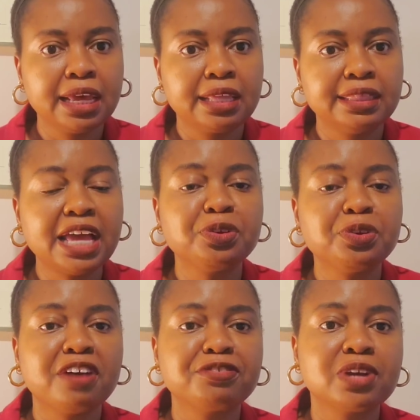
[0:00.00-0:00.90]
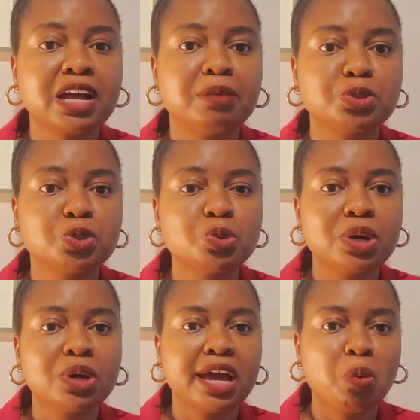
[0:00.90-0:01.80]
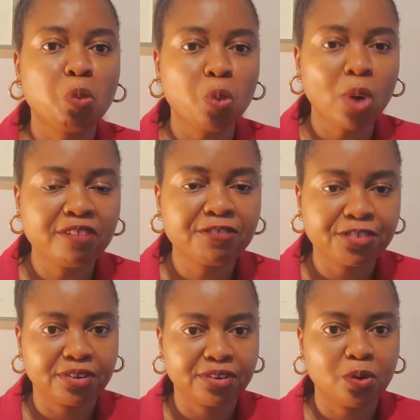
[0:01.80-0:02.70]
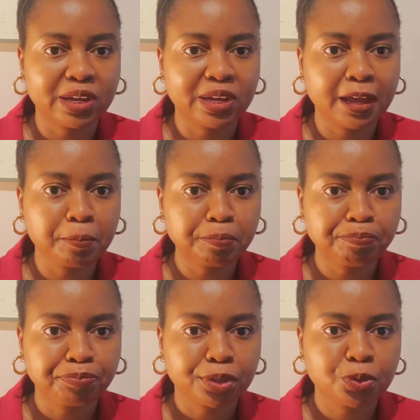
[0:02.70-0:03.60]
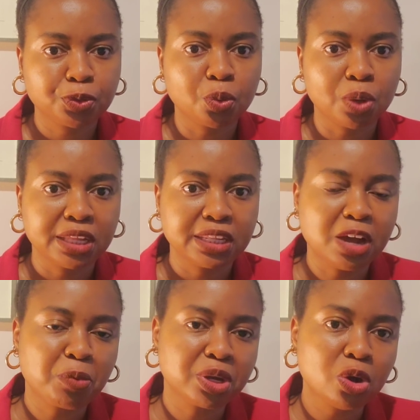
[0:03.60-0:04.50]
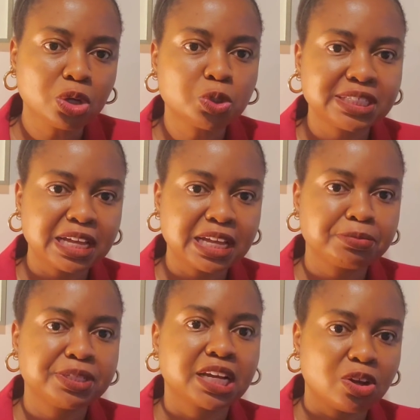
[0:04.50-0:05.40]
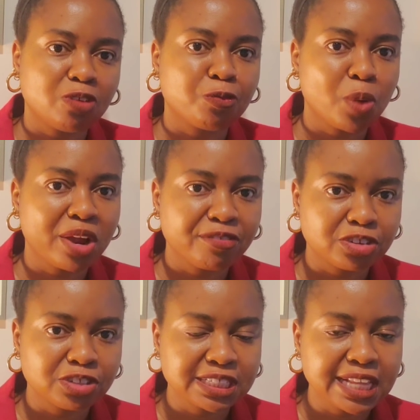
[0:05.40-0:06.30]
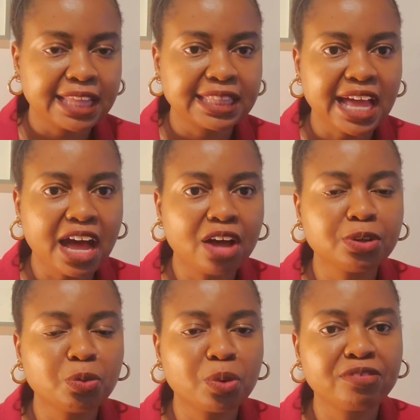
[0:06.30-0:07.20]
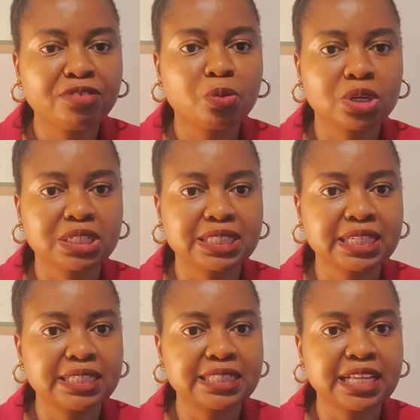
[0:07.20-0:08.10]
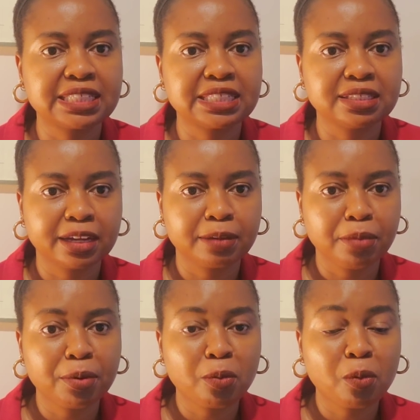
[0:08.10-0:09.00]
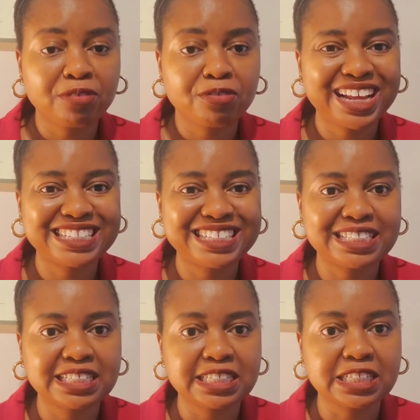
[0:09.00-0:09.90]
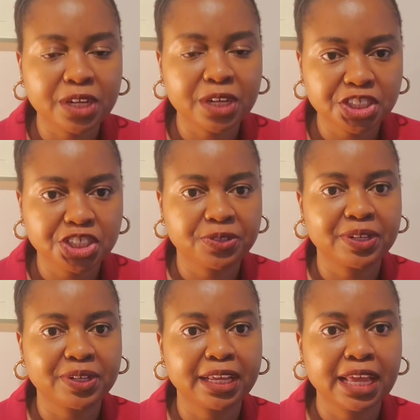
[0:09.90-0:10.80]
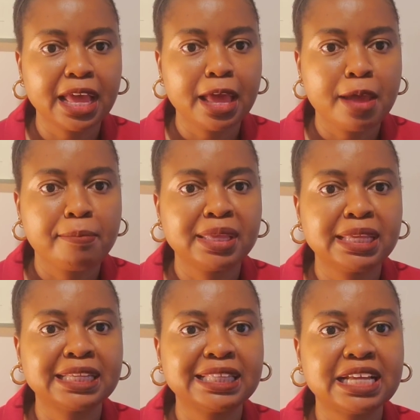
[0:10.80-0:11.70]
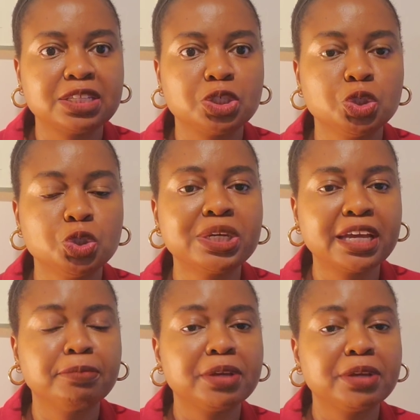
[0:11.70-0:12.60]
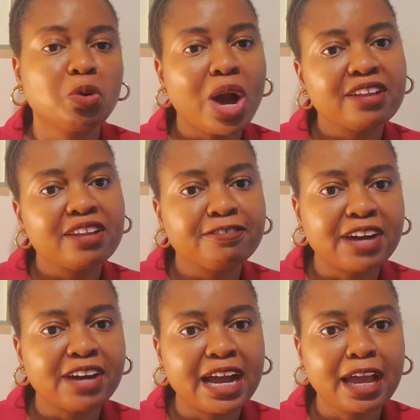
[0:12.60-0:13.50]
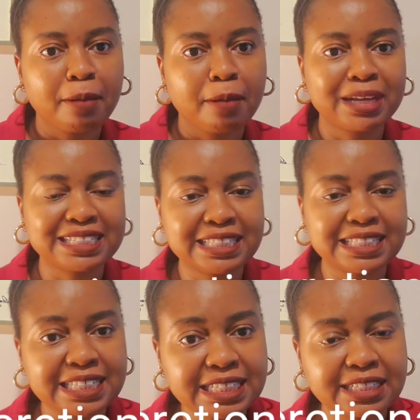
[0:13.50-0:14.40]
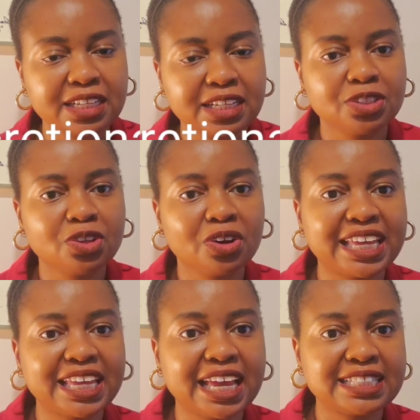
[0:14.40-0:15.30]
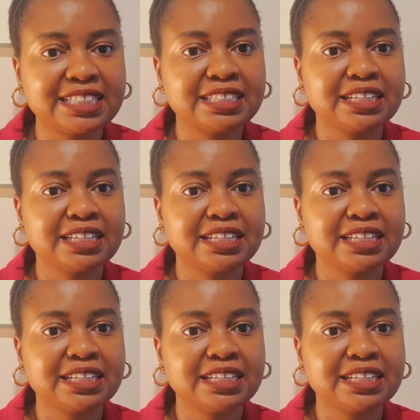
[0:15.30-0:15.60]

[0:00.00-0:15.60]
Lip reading: Then you have to come to a waiver, okay? So now we go to the subject of waivers. And how the waiver works is that, remember, waiver is discretionary, meaning that you can be qualified but still don't get